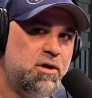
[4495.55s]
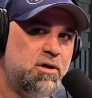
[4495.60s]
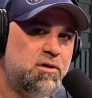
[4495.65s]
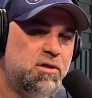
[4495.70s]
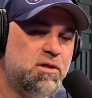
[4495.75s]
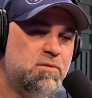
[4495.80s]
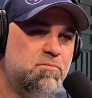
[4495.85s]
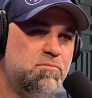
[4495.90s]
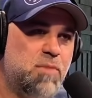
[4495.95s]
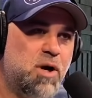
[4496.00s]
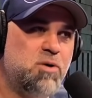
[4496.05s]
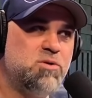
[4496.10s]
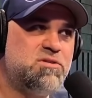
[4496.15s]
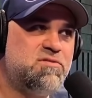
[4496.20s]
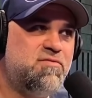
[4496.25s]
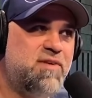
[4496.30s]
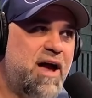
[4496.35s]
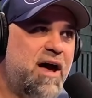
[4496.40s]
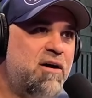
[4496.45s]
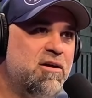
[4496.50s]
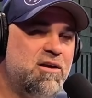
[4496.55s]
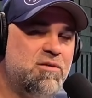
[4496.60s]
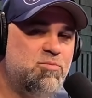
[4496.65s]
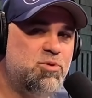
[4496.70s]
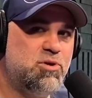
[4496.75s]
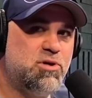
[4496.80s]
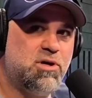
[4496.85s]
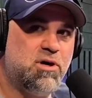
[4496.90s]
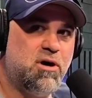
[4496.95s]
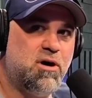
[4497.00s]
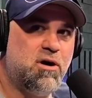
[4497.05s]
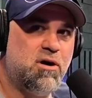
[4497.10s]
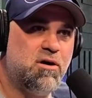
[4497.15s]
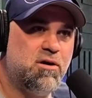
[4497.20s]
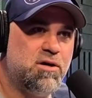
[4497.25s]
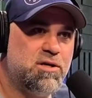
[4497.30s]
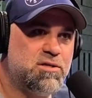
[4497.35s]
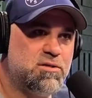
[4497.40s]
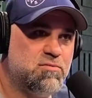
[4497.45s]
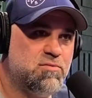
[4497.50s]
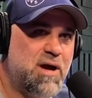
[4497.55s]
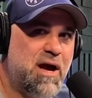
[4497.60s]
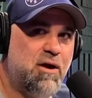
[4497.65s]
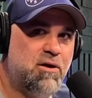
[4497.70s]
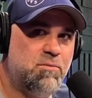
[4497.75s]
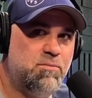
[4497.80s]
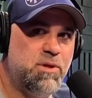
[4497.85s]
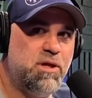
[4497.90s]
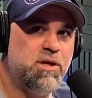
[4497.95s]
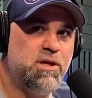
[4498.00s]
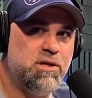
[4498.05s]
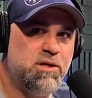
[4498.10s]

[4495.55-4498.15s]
The most valuable car is around $1 million.